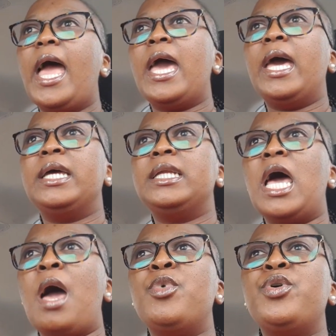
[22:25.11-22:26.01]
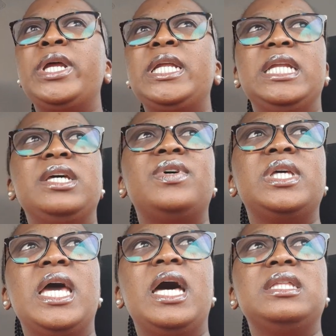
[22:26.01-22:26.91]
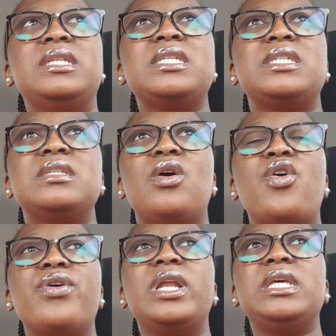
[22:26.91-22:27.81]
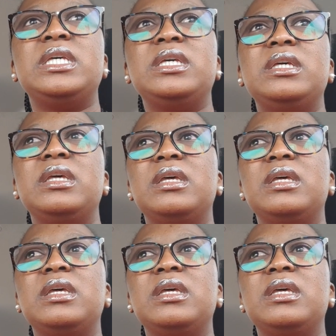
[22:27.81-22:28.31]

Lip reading: And I'm already living here. This already